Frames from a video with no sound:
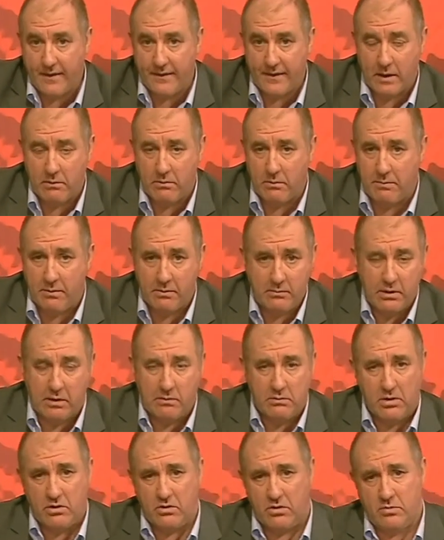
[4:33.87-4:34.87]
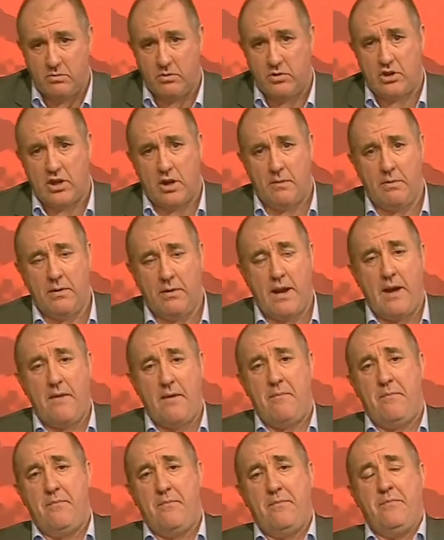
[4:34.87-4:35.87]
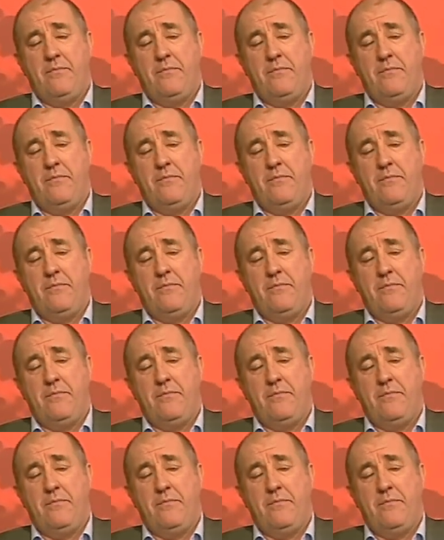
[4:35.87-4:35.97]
that would be we'd jump at that. Well,